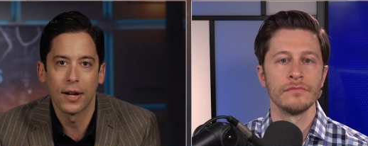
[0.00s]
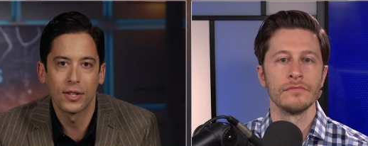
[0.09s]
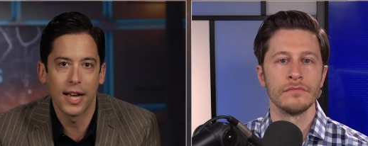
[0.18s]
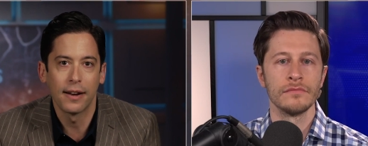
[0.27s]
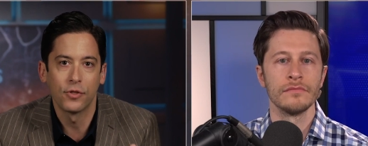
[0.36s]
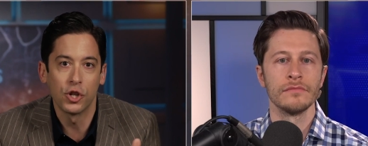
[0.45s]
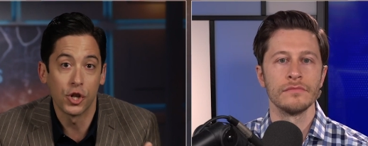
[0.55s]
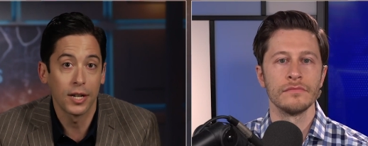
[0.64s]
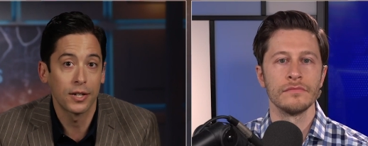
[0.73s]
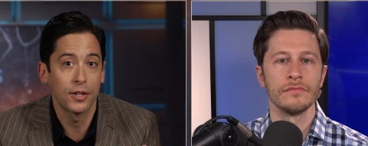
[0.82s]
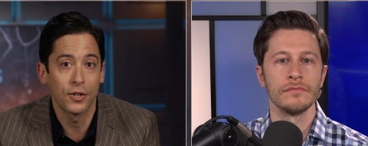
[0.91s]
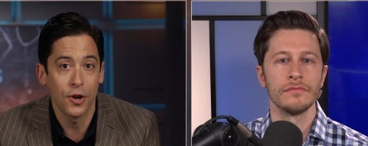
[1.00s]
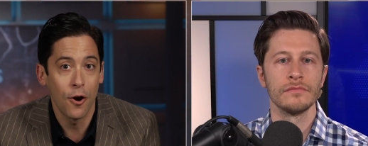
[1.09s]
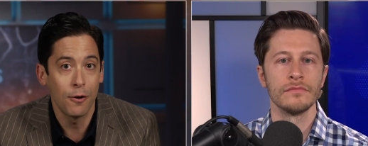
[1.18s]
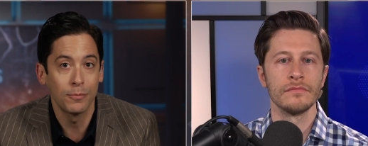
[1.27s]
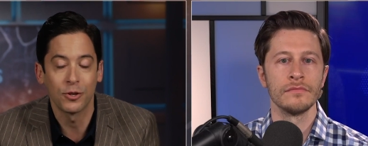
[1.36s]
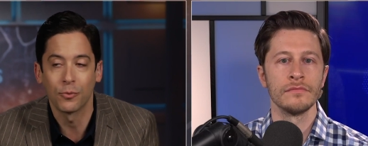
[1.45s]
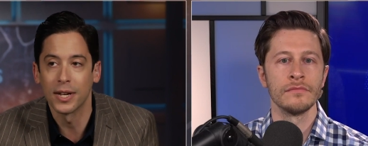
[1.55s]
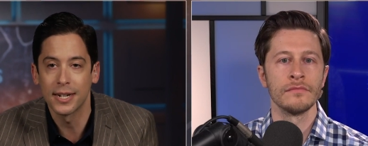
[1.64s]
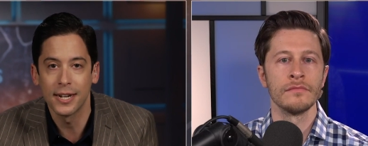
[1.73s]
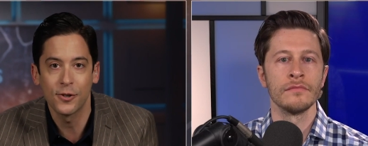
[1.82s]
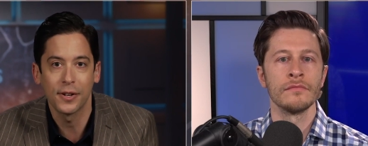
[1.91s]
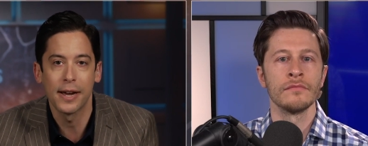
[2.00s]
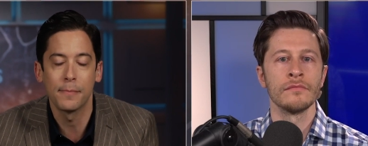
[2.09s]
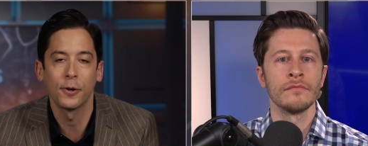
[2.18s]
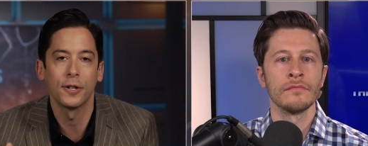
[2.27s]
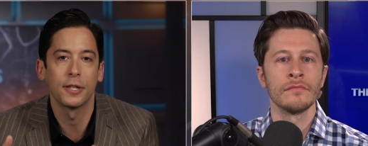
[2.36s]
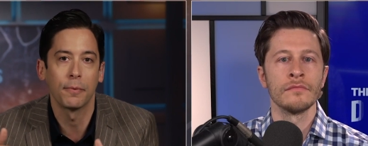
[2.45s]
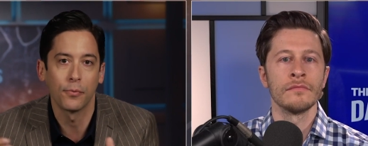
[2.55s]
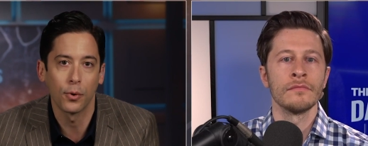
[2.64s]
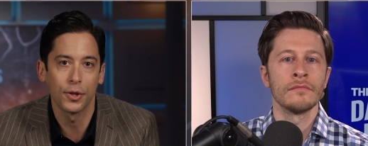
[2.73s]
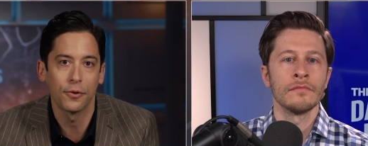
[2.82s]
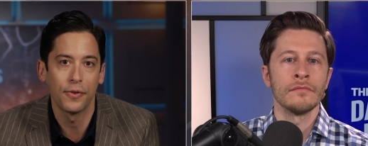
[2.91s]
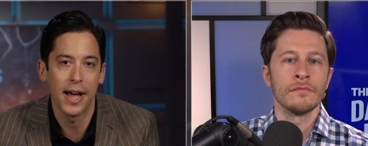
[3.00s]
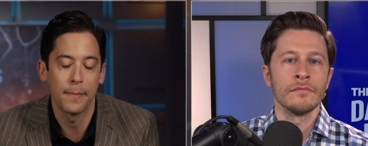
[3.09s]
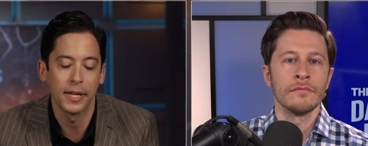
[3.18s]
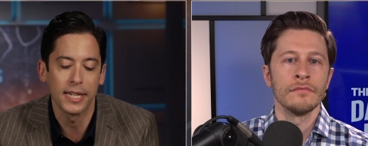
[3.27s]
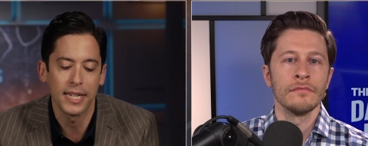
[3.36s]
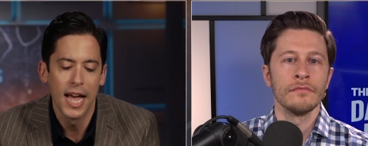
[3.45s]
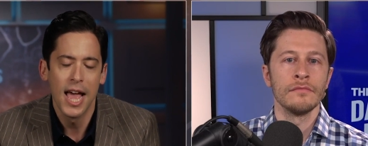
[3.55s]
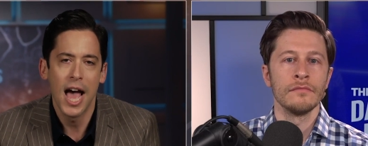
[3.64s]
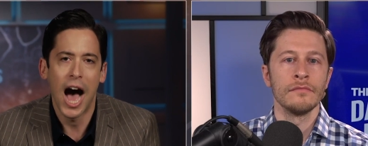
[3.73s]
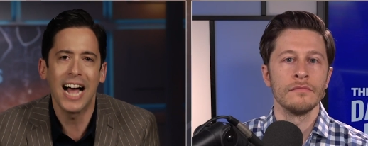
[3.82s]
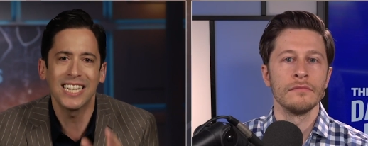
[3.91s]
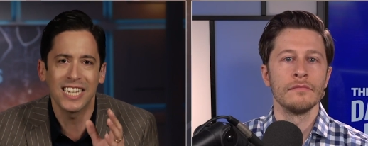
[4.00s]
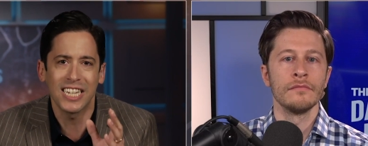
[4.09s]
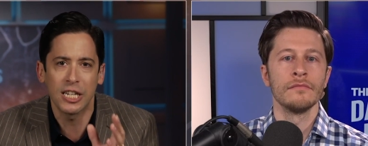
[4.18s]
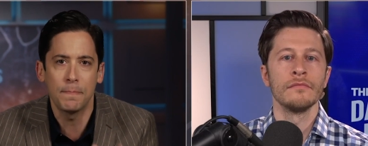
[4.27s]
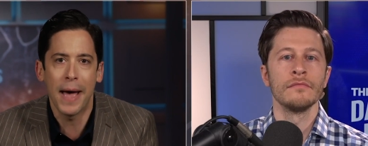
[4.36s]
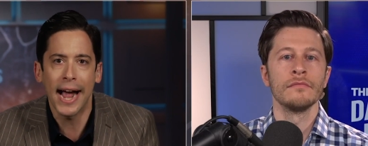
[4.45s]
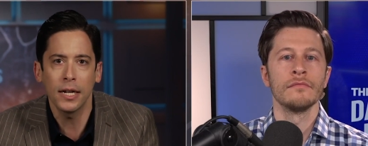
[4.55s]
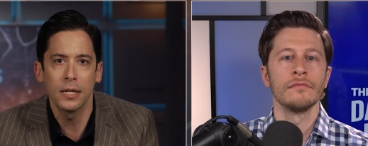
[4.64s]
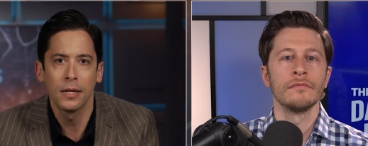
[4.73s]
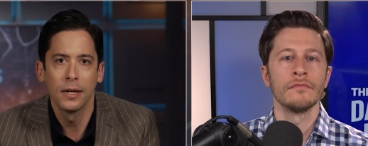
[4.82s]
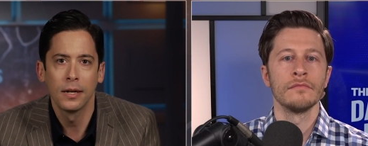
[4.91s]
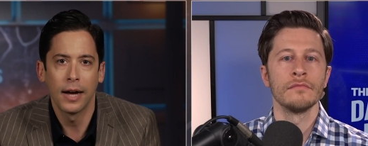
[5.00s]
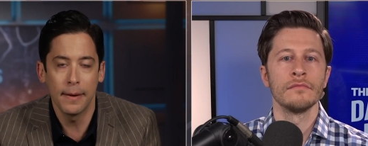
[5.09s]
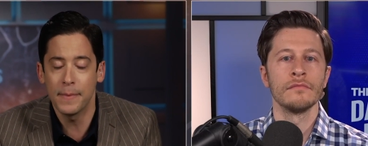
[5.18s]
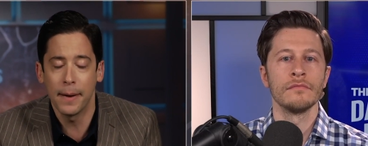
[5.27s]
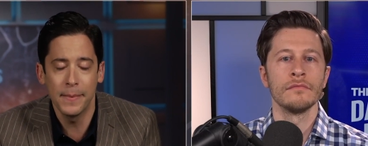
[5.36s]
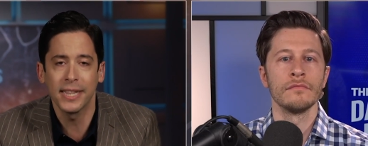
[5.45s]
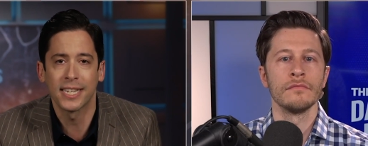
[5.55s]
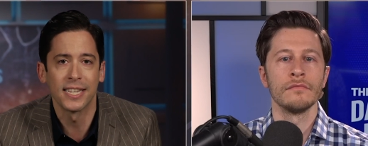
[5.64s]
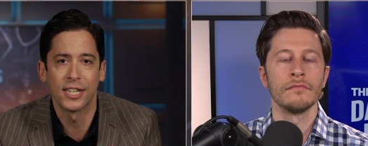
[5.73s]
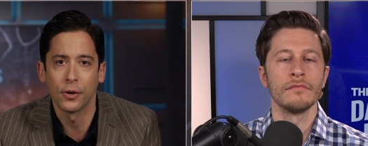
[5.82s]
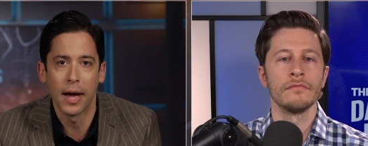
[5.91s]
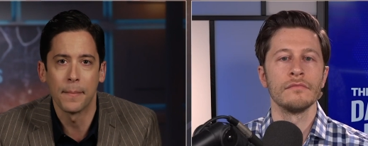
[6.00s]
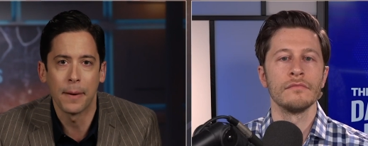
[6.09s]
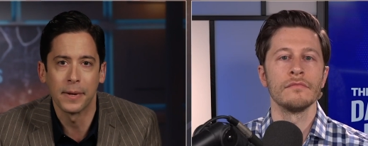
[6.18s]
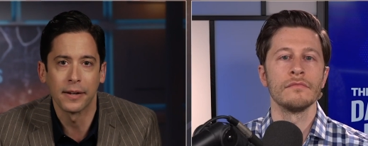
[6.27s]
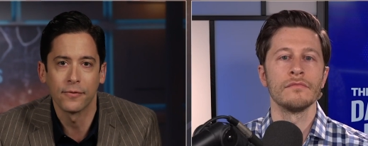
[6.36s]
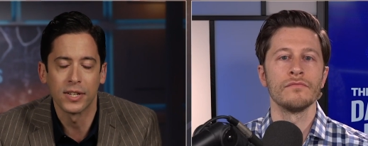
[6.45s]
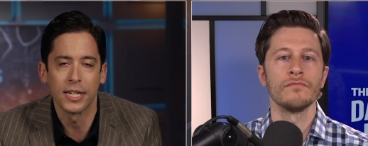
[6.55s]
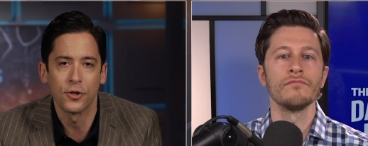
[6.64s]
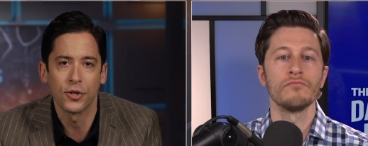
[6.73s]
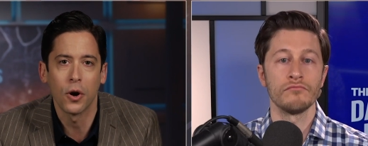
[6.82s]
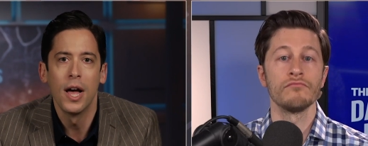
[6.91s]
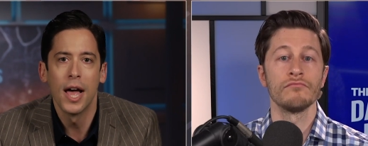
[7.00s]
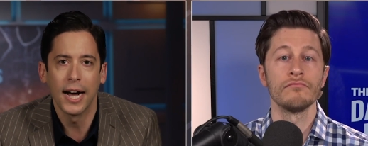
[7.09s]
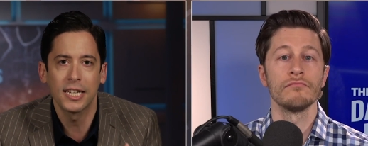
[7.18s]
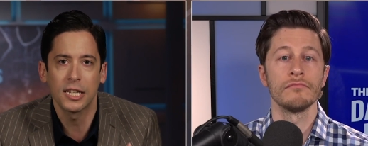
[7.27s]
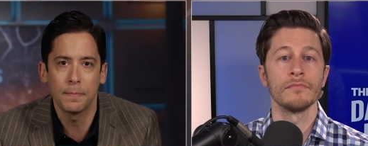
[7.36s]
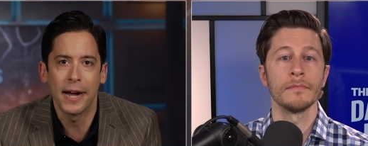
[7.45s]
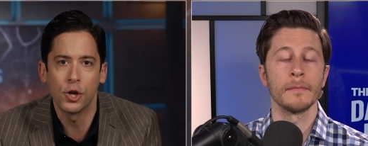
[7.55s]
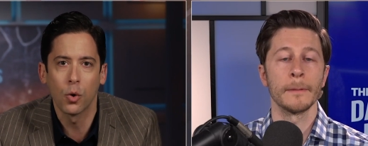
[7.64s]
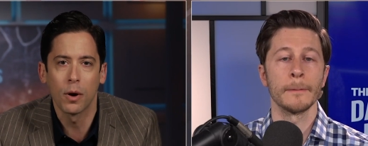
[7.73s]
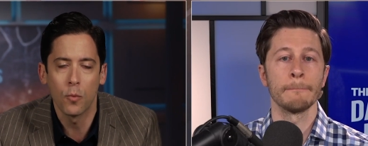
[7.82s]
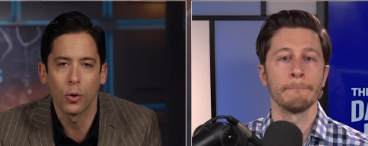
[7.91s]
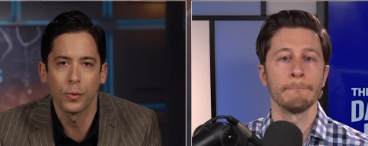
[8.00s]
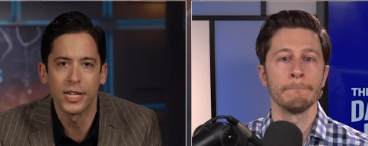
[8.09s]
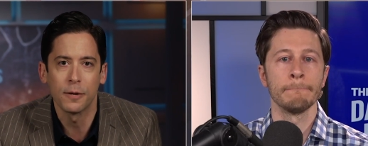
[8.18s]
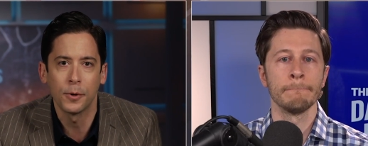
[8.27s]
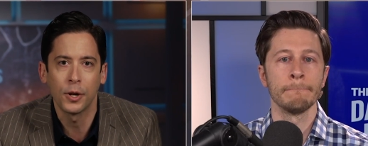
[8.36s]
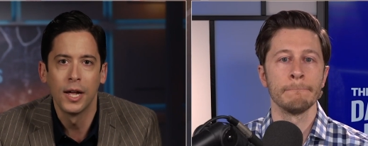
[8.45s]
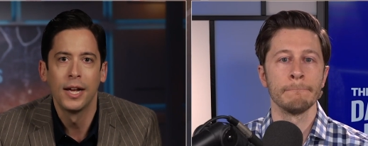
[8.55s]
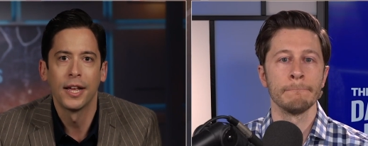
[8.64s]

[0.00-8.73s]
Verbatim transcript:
Speaker 1: outside of the justices' homes and residential neighborhoods before their families. I suspect, I mean, I mean this sincerely, I'm not being facetious at all. I suspect you are more reasonable